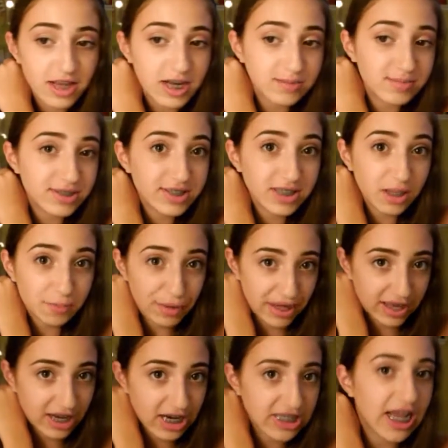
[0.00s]
And I'm using the
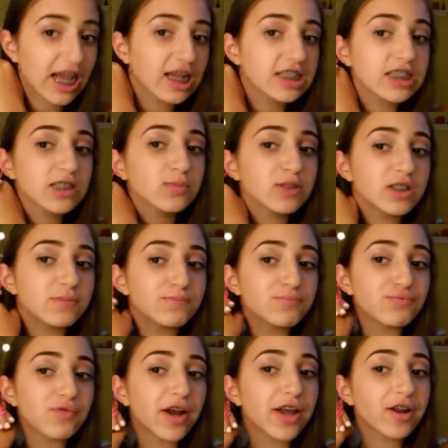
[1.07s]
pink hair tie because this one's
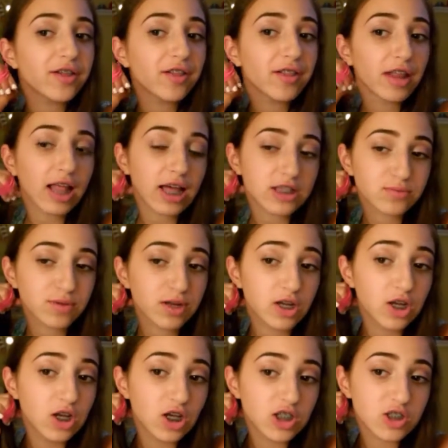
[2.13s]
brighter than the last one,
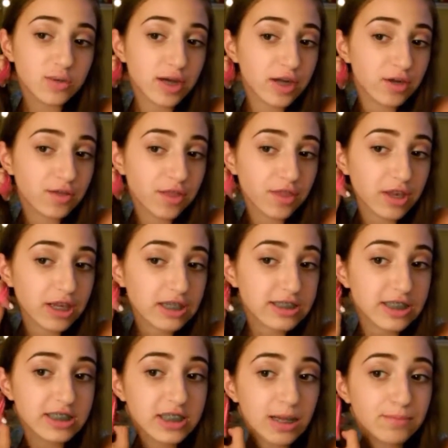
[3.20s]
so I know that the
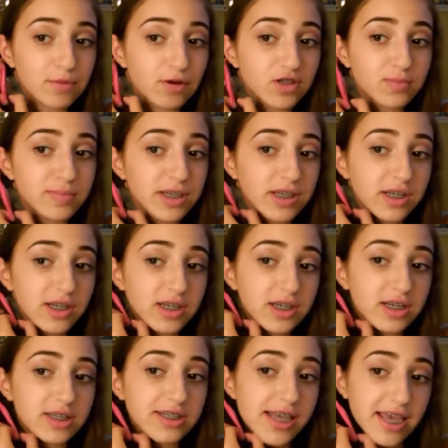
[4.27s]
next hair tie I'm going to be
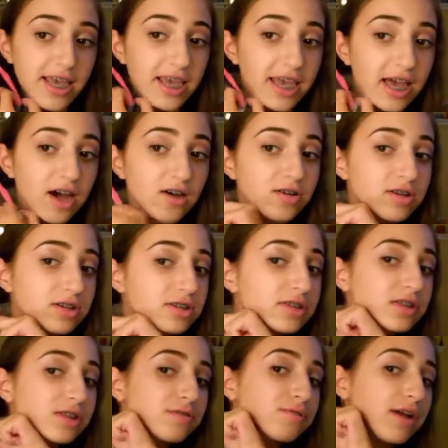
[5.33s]
taking out
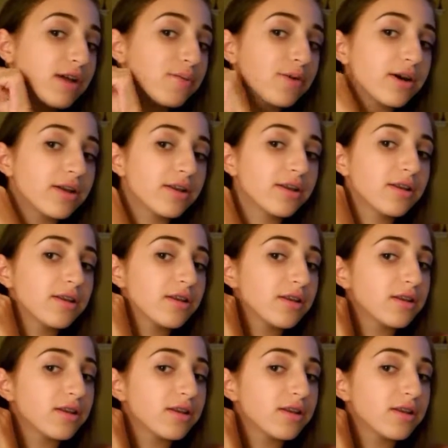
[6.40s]
is the red one.